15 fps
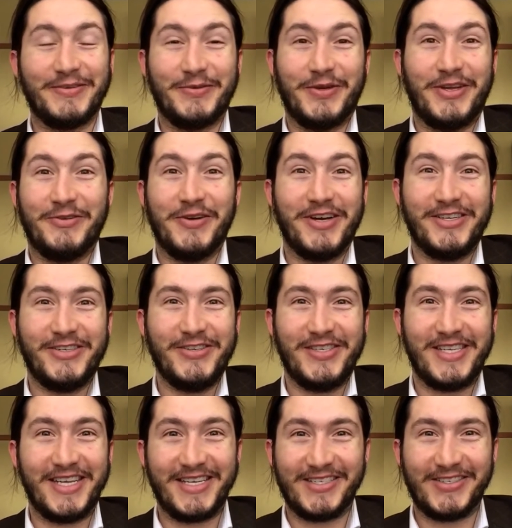do you want to do
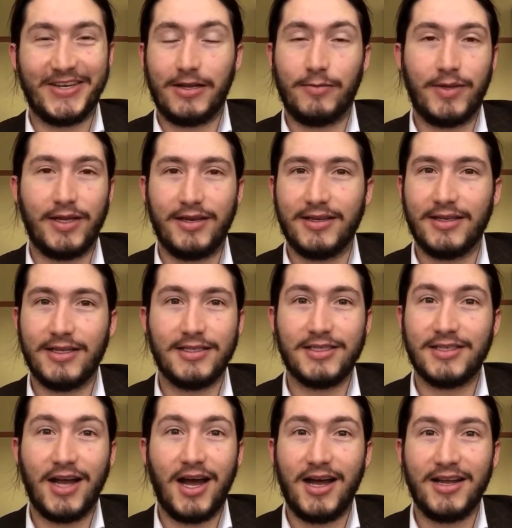today? I mean, it's
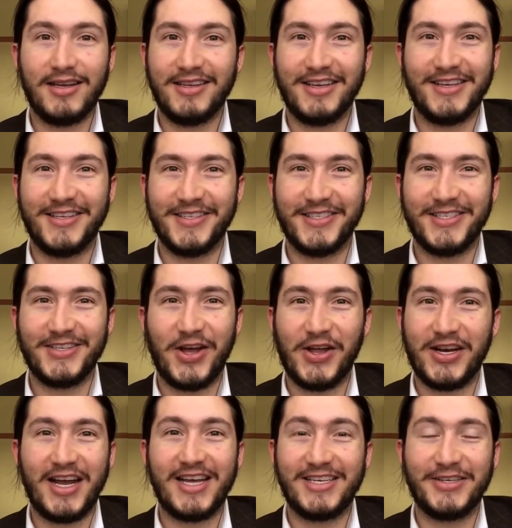not
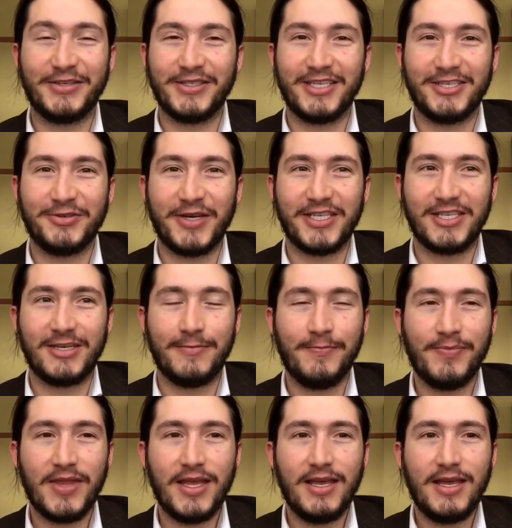an ideal situation.
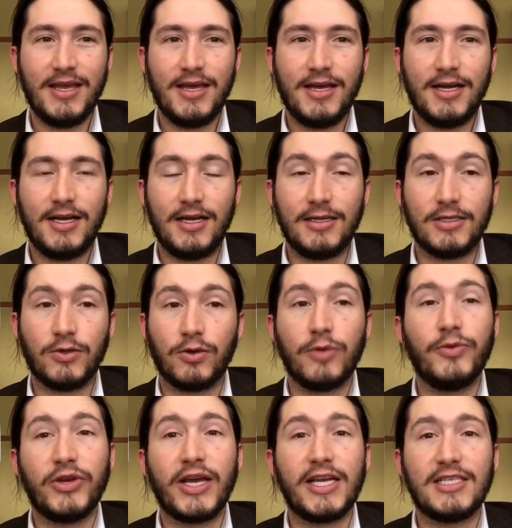So
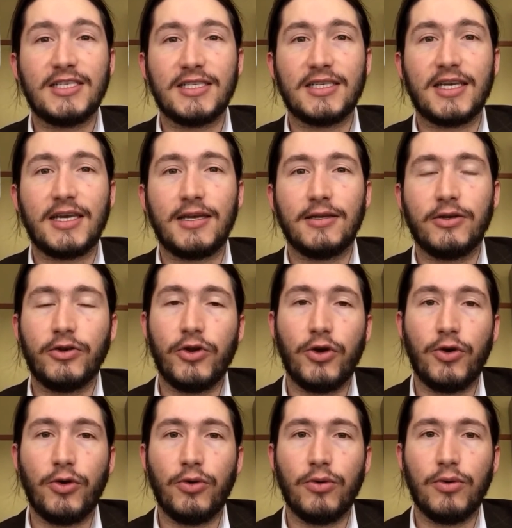communication is key.
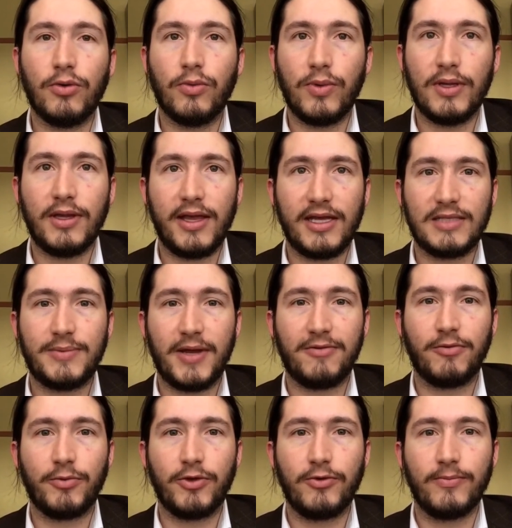Know what they expect
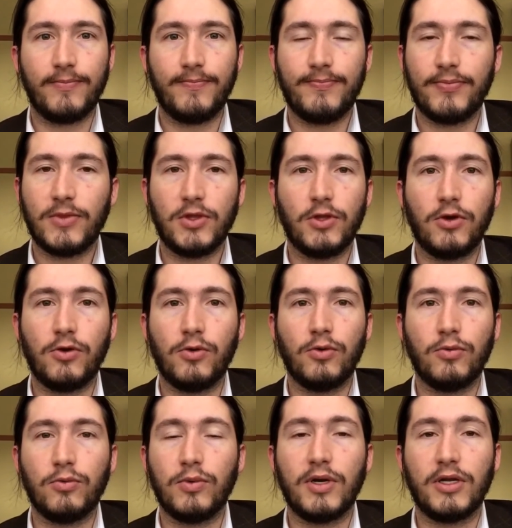from you, know
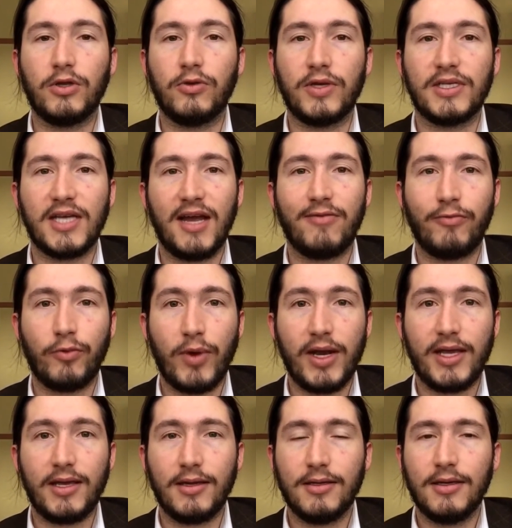what you need to have
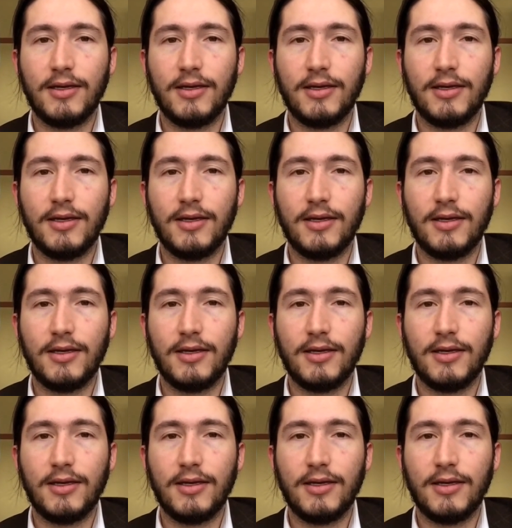ready,